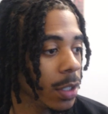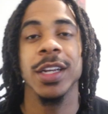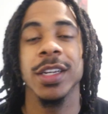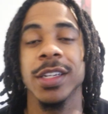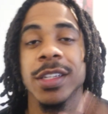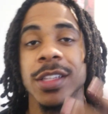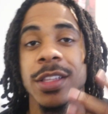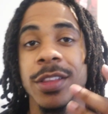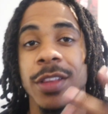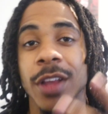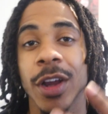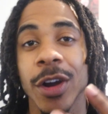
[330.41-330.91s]

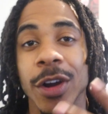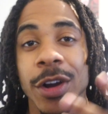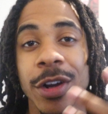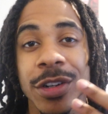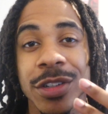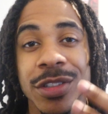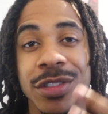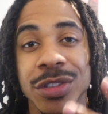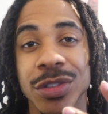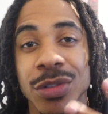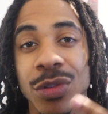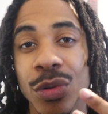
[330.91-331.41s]
The
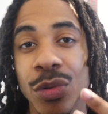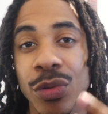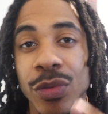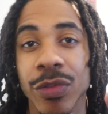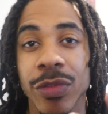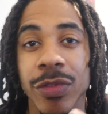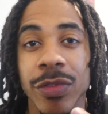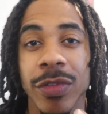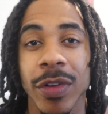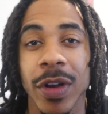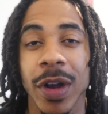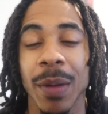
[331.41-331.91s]
third
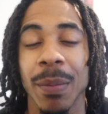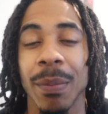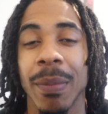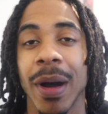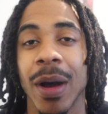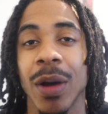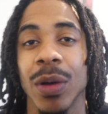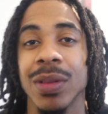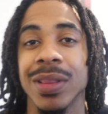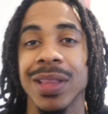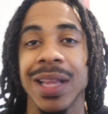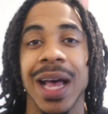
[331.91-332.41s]
truth
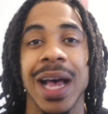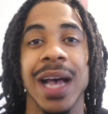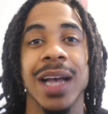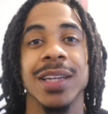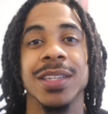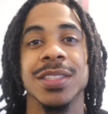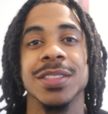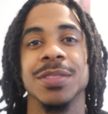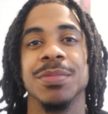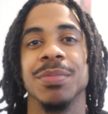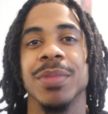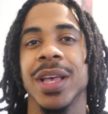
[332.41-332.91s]
about
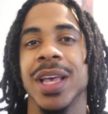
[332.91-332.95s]
Locs,